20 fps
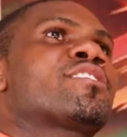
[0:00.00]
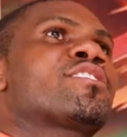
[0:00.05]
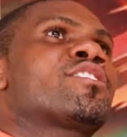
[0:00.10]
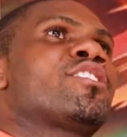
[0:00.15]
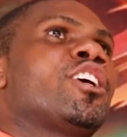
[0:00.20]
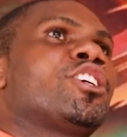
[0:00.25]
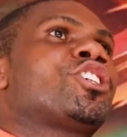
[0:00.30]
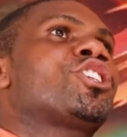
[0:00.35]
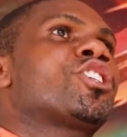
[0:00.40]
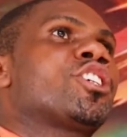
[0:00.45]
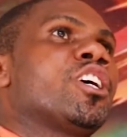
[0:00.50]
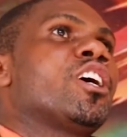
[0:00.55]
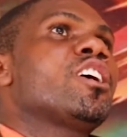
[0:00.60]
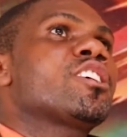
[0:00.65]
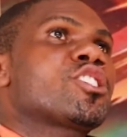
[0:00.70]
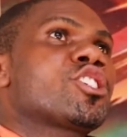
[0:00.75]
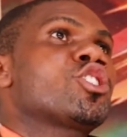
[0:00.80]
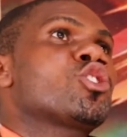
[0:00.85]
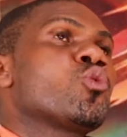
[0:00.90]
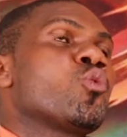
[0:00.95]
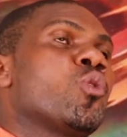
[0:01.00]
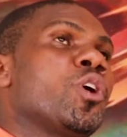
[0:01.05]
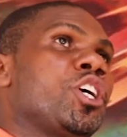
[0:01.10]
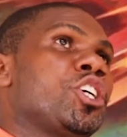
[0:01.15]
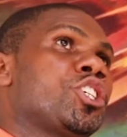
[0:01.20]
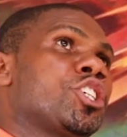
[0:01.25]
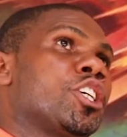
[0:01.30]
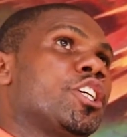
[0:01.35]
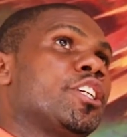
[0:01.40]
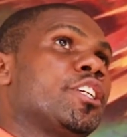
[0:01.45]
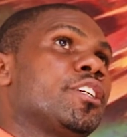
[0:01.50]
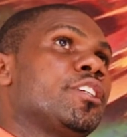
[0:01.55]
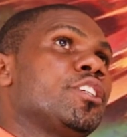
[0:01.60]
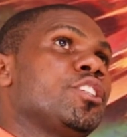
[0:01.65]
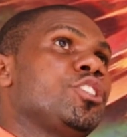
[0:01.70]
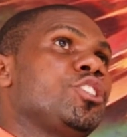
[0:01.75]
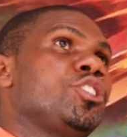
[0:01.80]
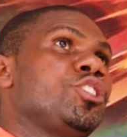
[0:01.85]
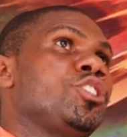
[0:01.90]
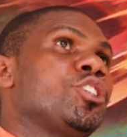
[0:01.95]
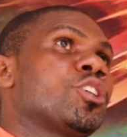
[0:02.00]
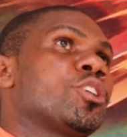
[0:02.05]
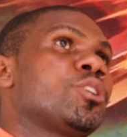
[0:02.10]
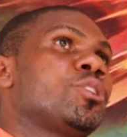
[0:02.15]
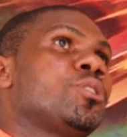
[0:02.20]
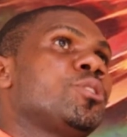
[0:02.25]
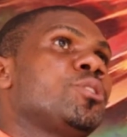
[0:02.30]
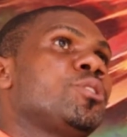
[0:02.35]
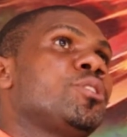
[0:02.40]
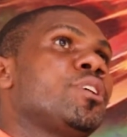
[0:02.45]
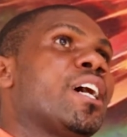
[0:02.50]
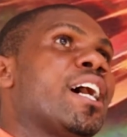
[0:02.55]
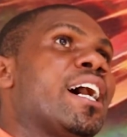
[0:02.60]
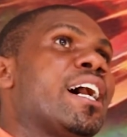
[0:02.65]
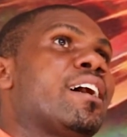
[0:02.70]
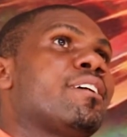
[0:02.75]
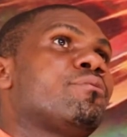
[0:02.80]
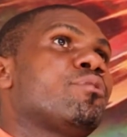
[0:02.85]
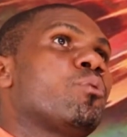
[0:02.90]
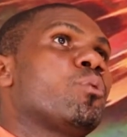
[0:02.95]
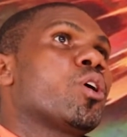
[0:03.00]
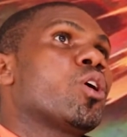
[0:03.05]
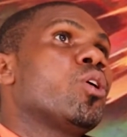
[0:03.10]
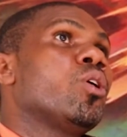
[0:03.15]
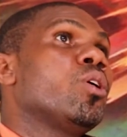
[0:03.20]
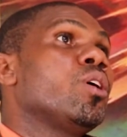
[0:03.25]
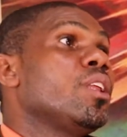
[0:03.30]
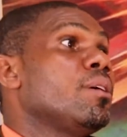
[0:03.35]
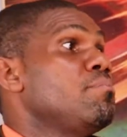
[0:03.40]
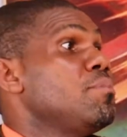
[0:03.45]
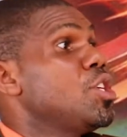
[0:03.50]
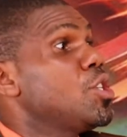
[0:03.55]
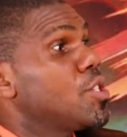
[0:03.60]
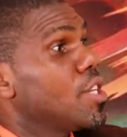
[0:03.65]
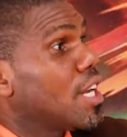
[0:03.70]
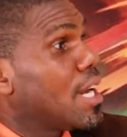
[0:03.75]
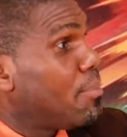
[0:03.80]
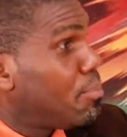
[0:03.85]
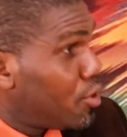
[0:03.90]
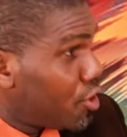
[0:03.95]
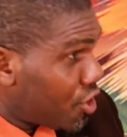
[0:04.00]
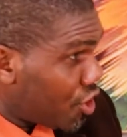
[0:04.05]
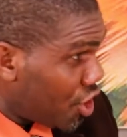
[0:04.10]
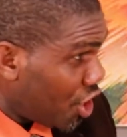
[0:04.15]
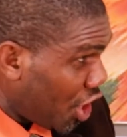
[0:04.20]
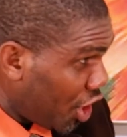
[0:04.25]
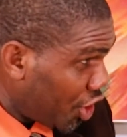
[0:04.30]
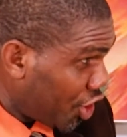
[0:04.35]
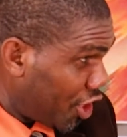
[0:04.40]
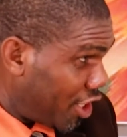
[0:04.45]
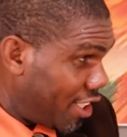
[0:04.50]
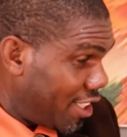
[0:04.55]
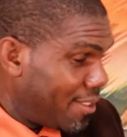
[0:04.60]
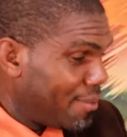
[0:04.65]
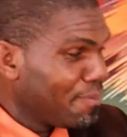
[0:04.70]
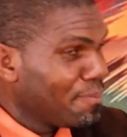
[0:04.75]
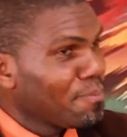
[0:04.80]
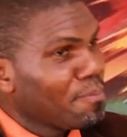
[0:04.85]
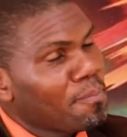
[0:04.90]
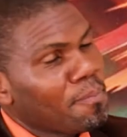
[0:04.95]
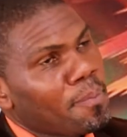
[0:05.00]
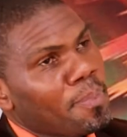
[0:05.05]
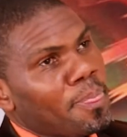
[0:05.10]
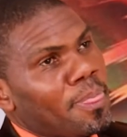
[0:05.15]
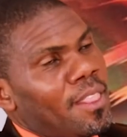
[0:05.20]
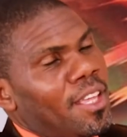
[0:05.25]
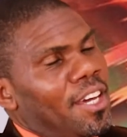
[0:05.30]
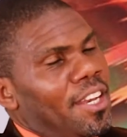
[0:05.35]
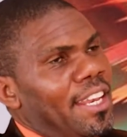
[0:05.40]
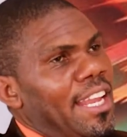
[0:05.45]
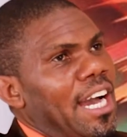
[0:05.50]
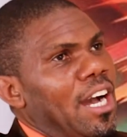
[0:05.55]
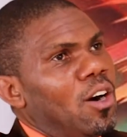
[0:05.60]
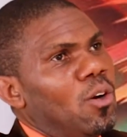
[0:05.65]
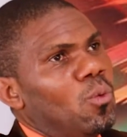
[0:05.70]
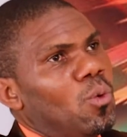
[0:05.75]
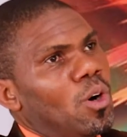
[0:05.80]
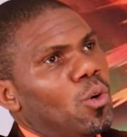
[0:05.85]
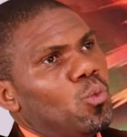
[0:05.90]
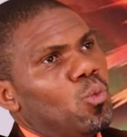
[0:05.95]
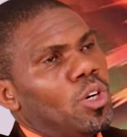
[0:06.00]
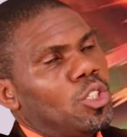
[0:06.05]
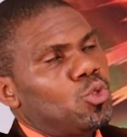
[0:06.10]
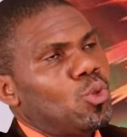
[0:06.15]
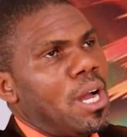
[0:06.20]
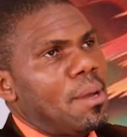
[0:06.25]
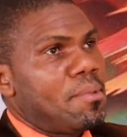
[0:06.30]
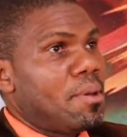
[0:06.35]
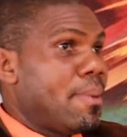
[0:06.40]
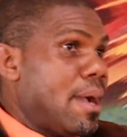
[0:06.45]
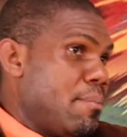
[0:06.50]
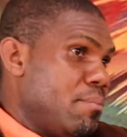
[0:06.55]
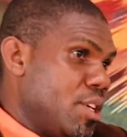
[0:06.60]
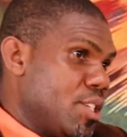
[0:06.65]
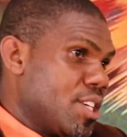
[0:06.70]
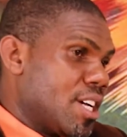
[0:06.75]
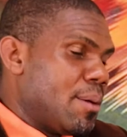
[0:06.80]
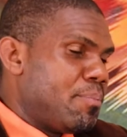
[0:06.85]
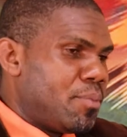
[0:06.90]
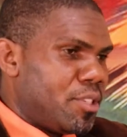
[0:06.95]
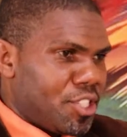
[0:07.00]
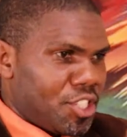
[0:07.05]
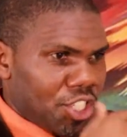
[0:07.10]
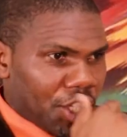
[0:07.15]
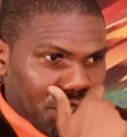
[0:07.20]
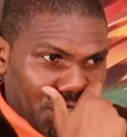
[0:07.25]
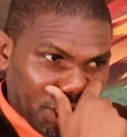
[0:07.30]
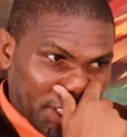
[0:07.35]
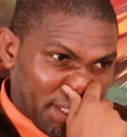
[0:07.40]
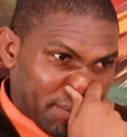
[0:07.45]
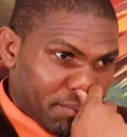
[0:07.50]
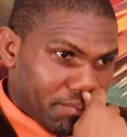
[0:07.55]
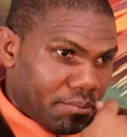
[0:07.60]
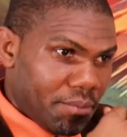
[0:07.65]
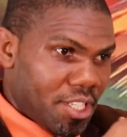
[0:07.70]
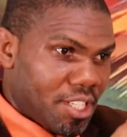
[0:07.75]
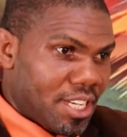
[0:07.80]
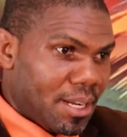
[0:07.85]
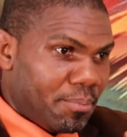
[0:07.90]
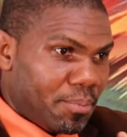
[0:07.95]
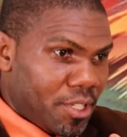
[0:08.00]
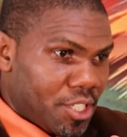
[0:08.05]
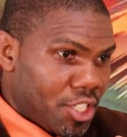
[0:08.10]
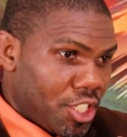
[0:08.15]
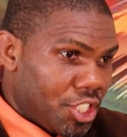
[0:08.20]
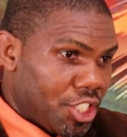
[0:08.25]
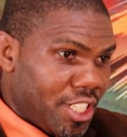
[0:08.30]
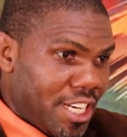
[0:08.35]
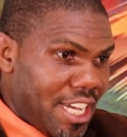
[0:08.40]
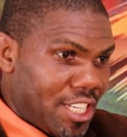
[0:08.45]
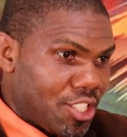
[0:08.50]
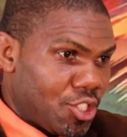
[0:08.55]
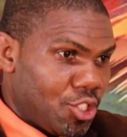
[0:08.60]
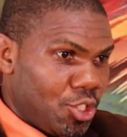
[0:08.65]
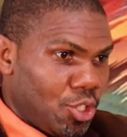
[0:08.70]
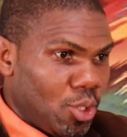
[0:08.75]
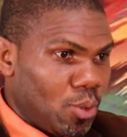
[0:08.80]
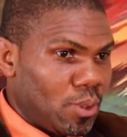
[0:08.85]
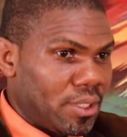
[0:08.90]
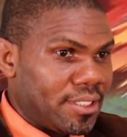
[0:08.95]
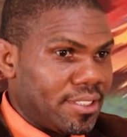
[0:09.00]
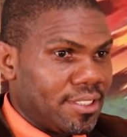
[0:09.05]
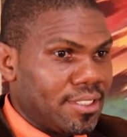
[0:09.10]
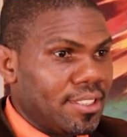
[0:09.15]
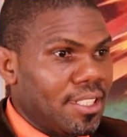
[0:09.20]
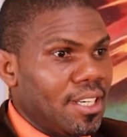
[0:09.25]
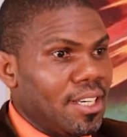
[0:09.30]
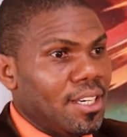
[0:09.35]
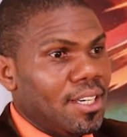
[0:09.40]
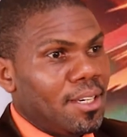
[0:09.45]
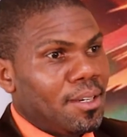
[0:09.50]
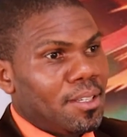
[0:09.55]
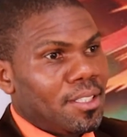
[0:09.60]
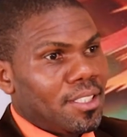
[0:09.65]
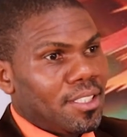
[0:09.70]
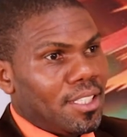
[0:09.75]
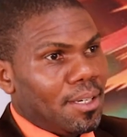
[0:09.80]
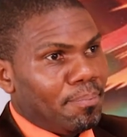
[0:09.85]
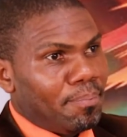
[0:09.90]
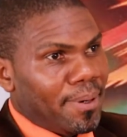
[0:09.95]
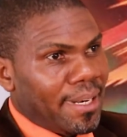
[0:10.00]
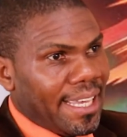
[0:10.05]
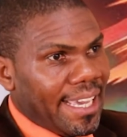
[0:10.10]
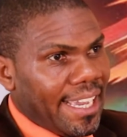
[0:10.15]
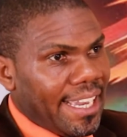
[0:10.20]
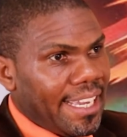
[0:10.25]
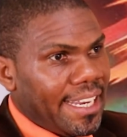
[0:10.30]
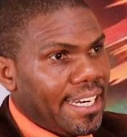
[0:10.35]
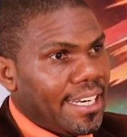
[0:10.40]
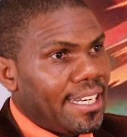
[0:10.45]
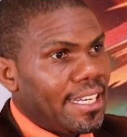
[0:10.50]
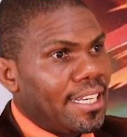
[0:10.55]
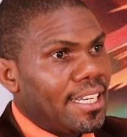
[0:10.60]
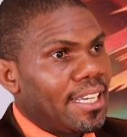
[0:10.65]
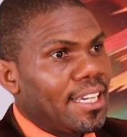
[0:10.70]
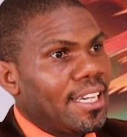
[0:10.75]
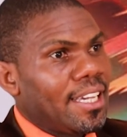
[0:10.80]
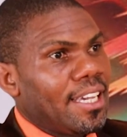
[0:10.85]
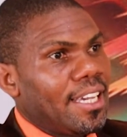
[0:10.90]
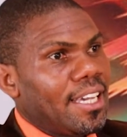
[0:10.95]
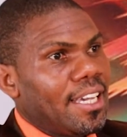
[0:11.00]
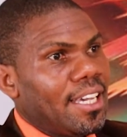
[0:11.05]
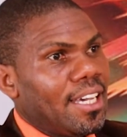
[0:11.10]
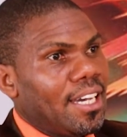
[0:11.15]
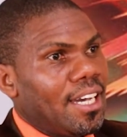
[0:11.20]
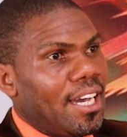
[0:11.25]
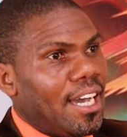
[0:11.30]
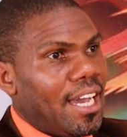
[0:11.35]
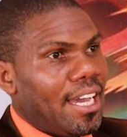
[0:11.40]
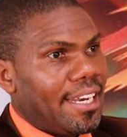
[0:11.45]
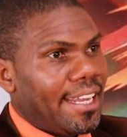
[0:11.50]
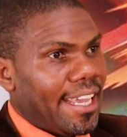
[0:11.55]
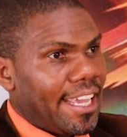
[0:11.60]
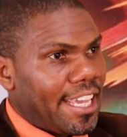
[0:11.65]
such a situation, you could have what we call a music appreciation. Now, what do I mean by music appreciation? Music appreciation has to do with the playing and